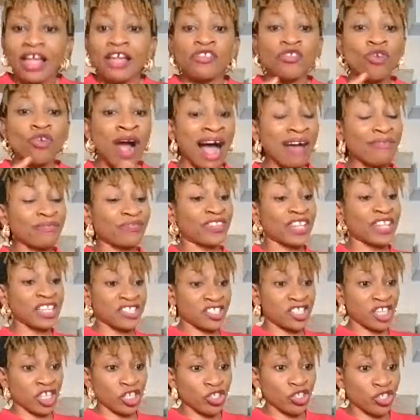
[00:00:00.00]
You have
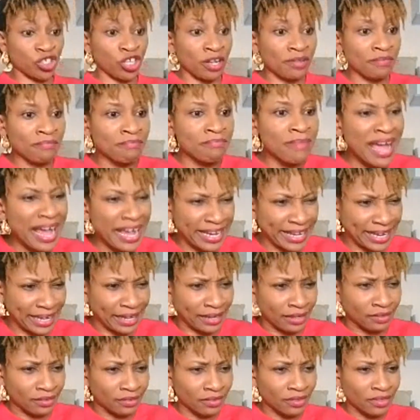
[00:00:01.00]
decision
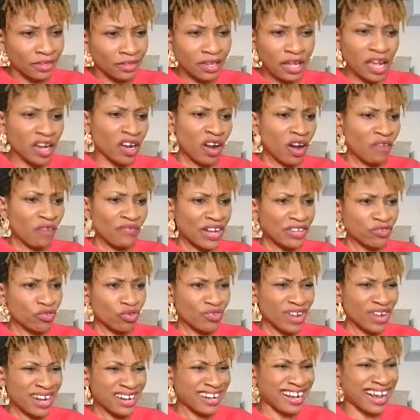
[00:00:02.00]
making. A lot of our
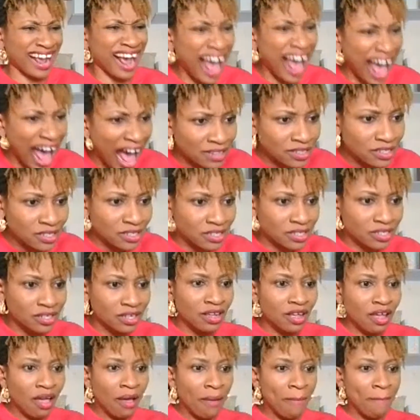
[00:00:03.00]
children can't
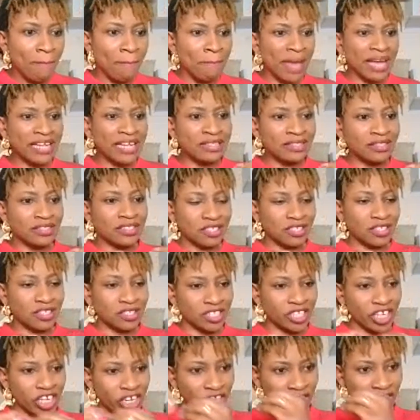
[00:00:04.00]
make
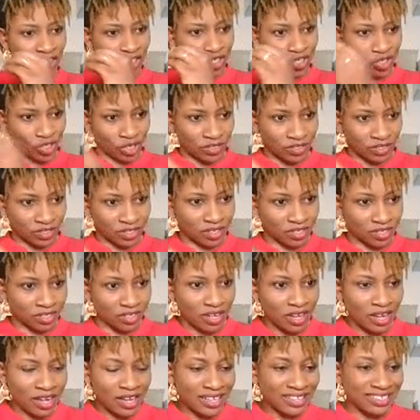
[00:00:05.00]

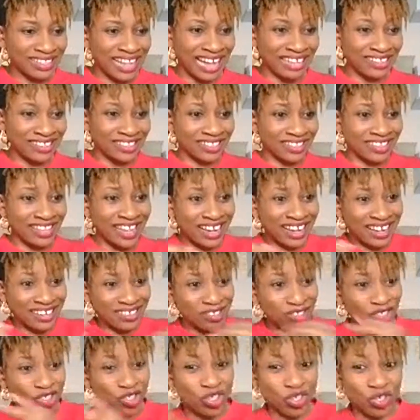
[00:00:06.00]
decisions that they
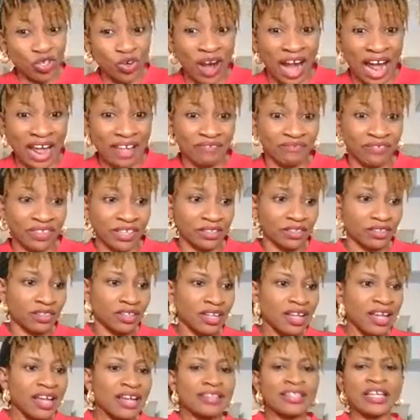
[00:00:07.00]
can thrive in.
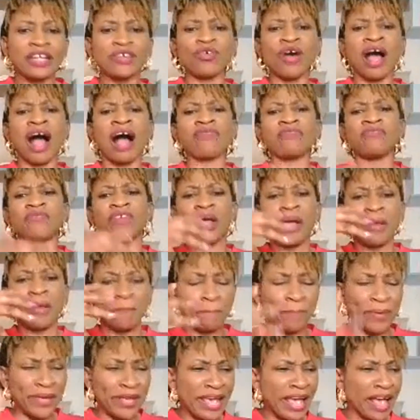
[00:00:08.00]
Then you have
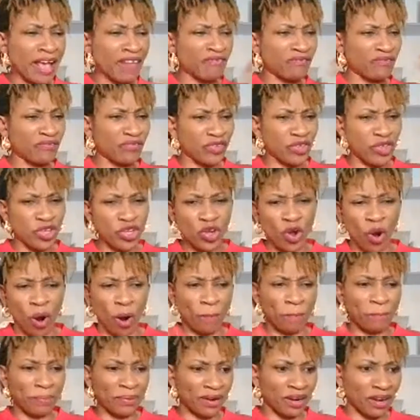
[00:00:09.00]

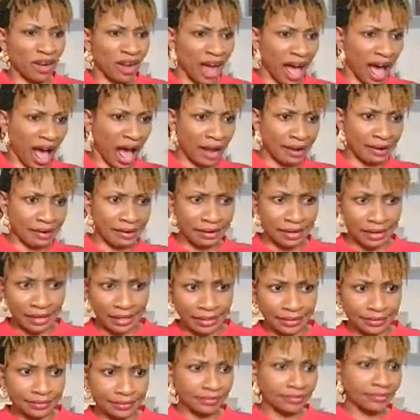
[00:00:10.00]
behavior
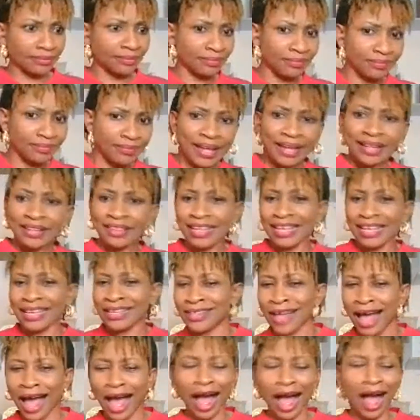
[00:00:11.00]
planning.
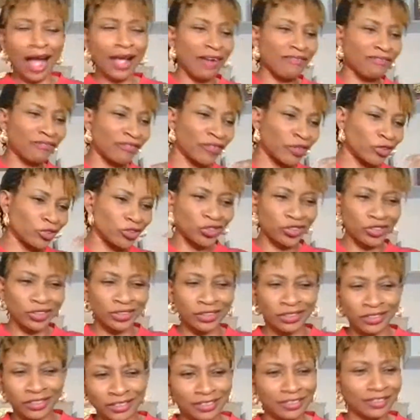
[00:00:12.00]
These are higher
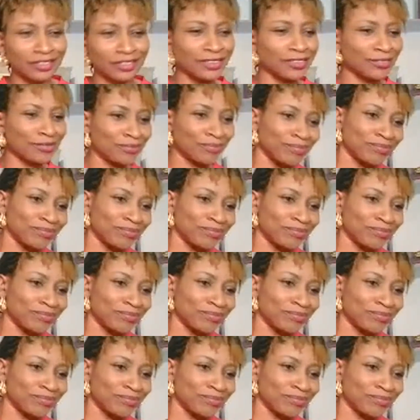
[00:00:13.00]
functions.